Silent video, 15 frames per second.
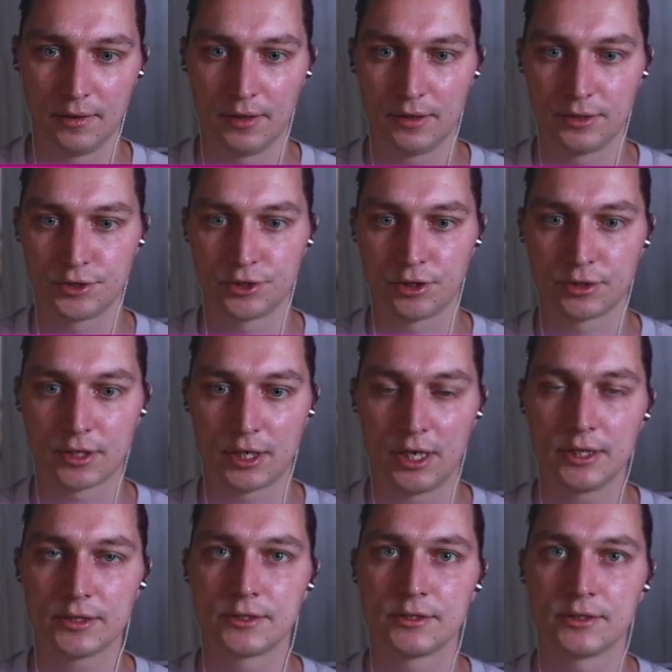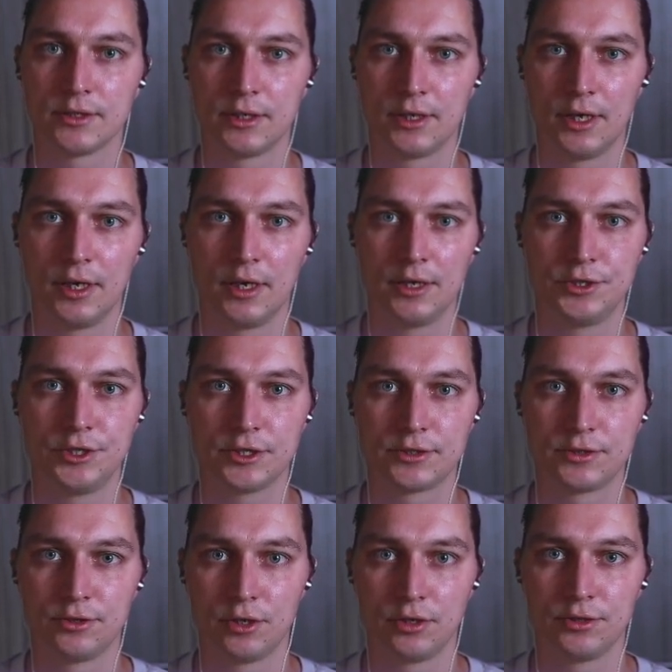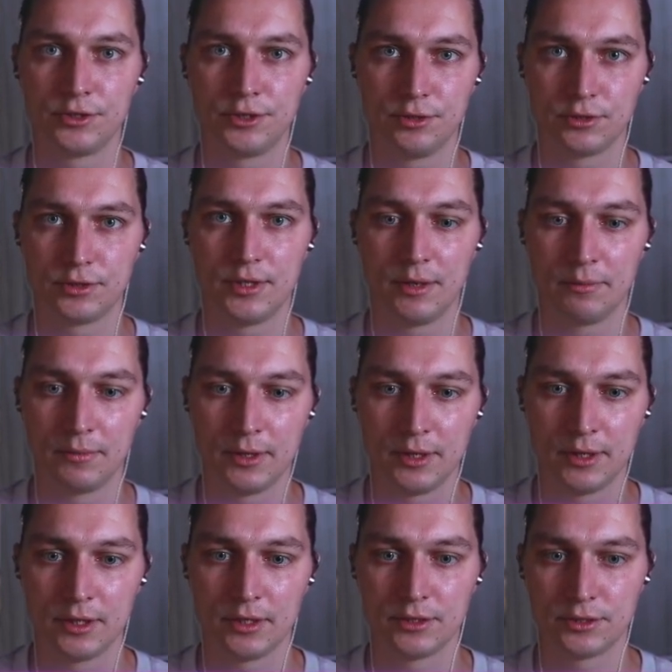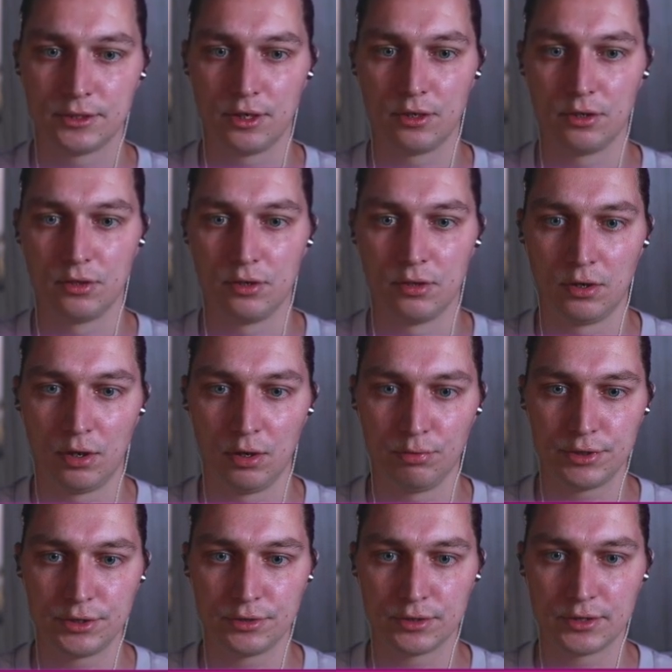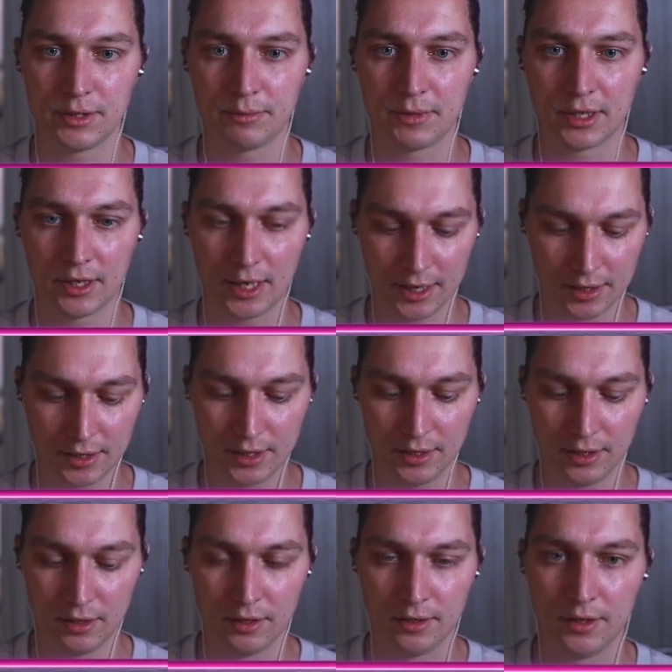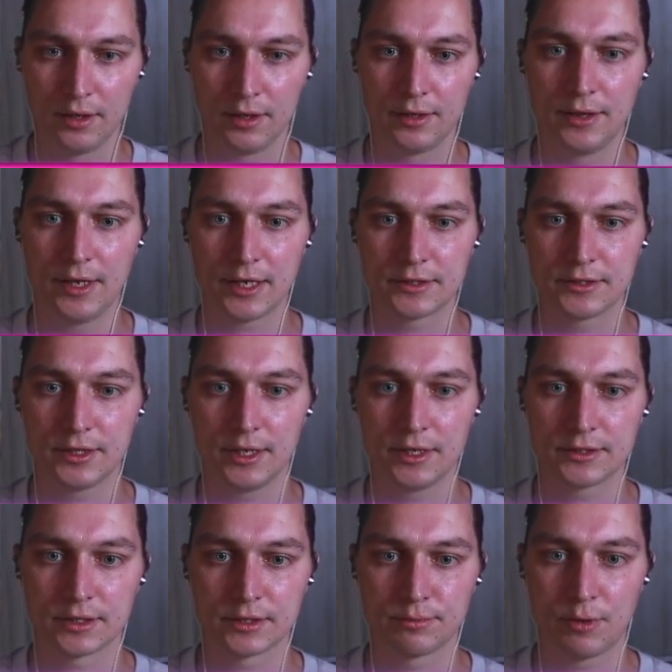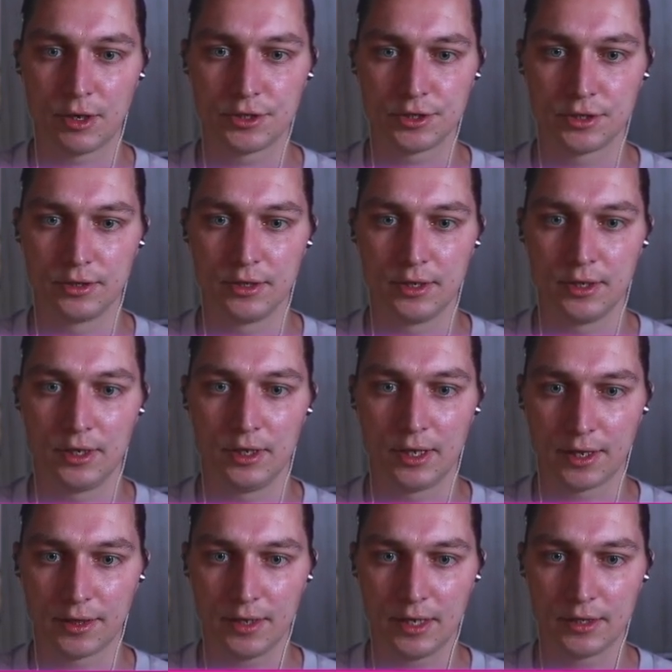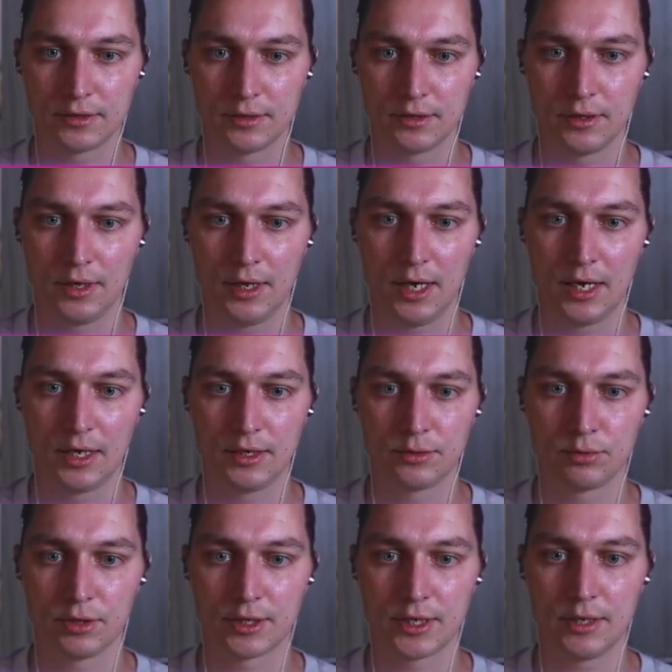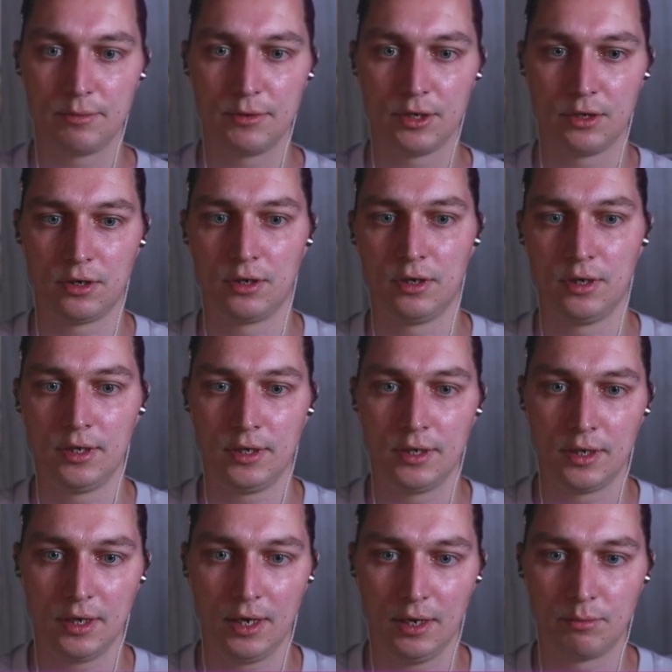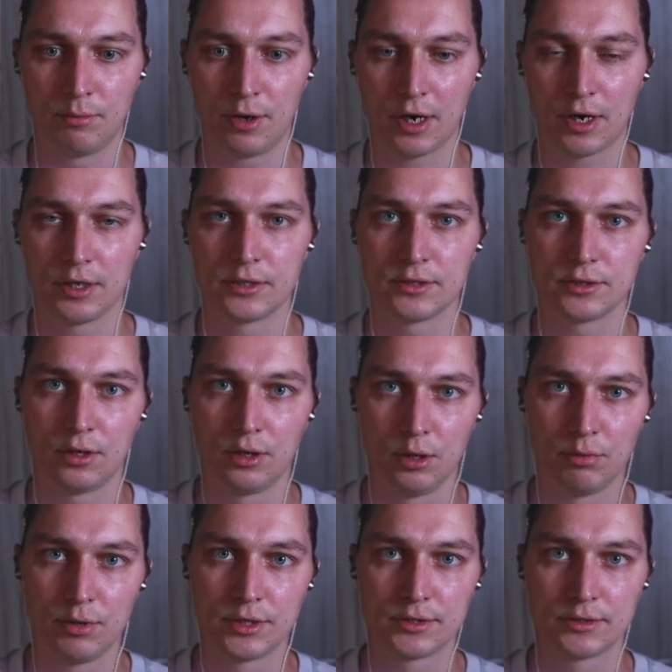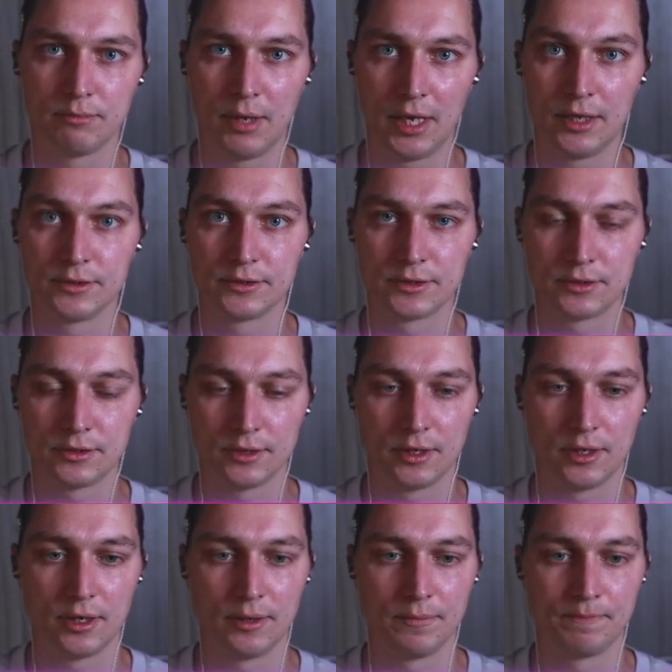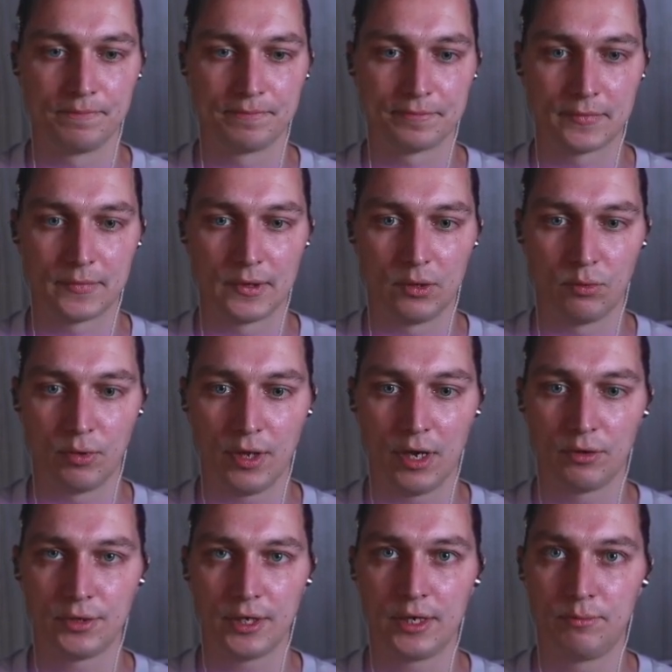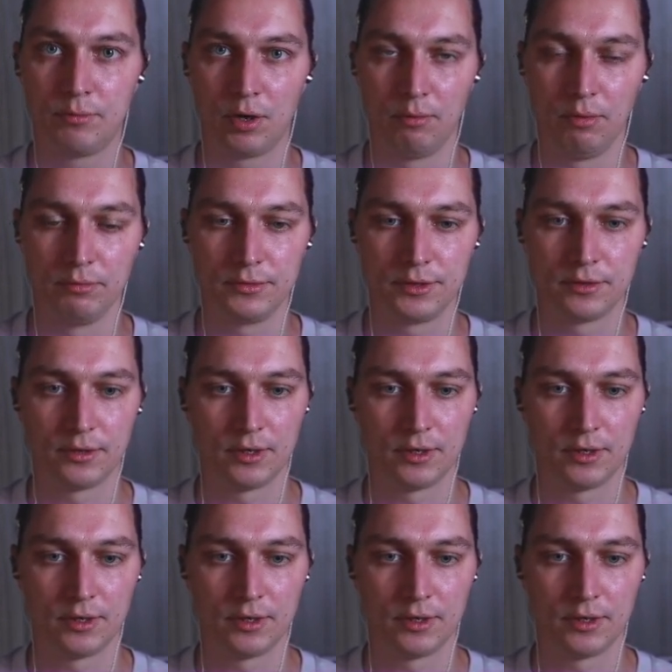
shortcuts. Just don't use them. So always use something like kill next S expression like that, and it will keep your brackets always balanced without any problems.